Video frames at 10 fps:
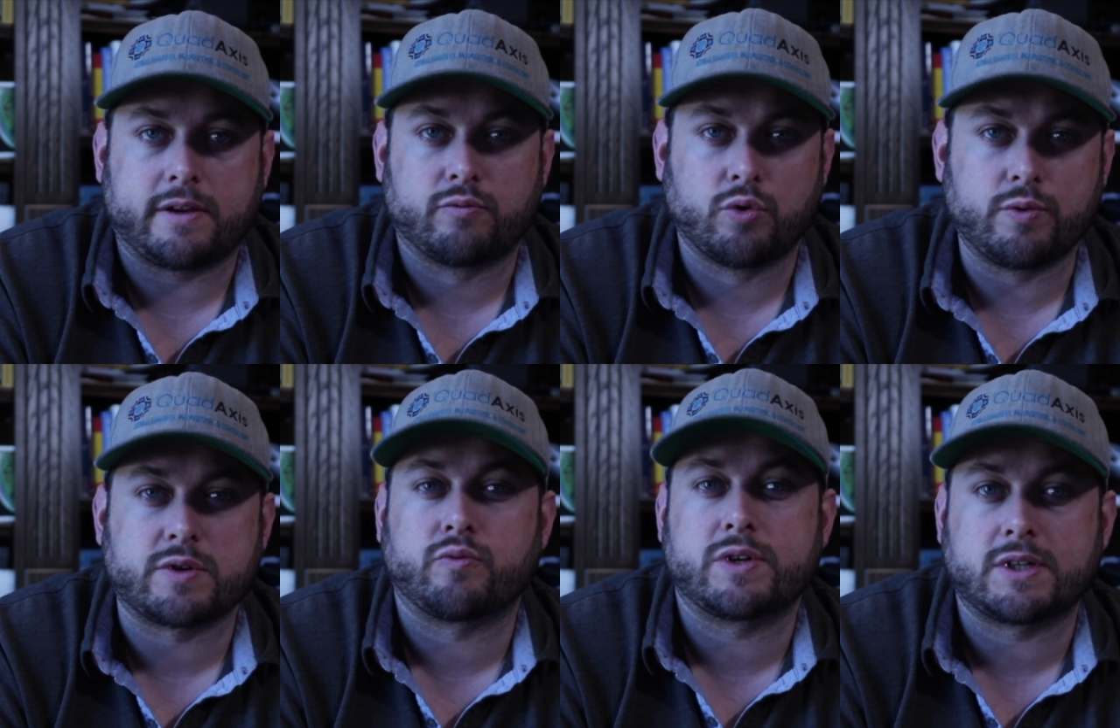The rule
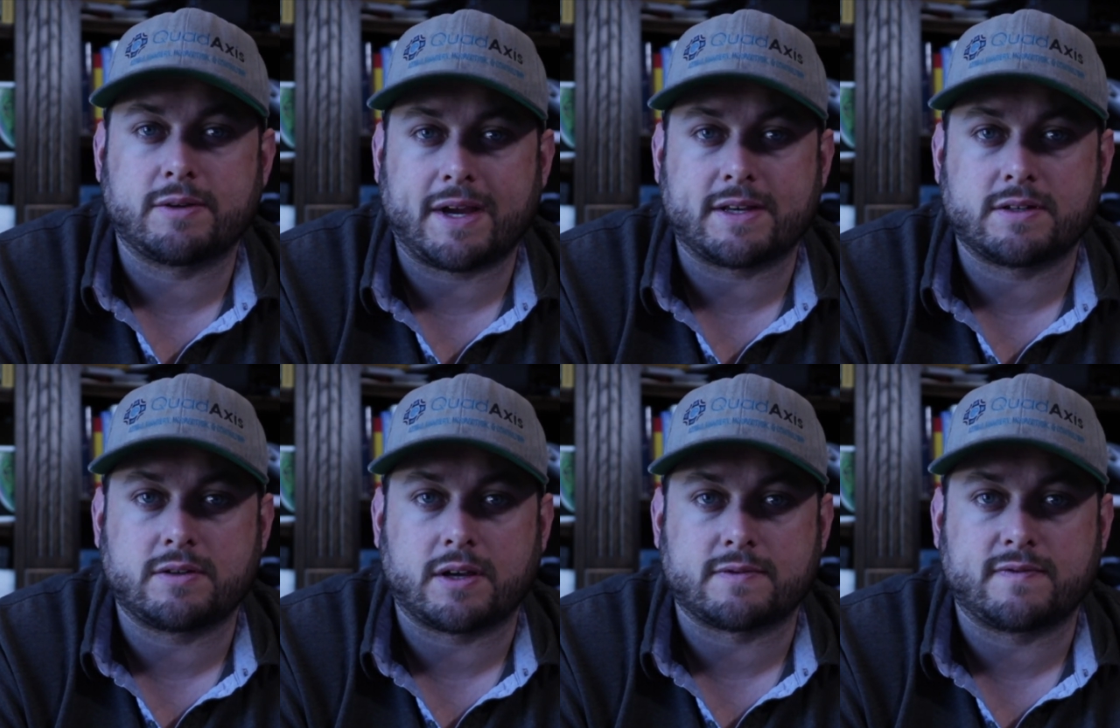was originally passed in
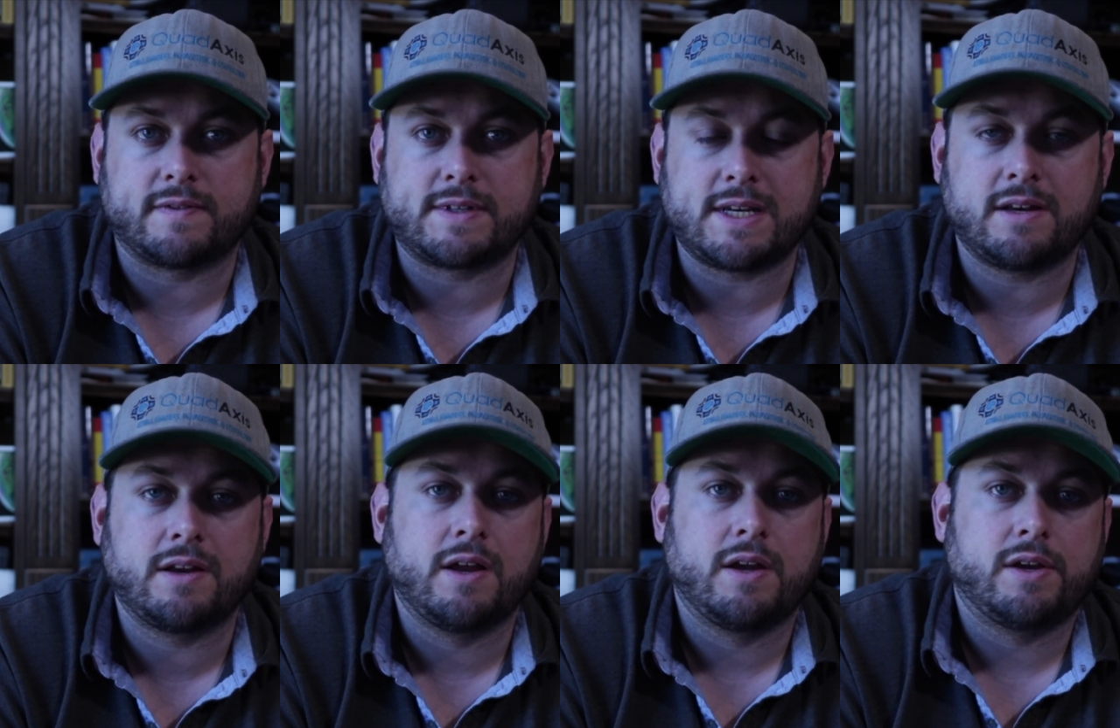2015.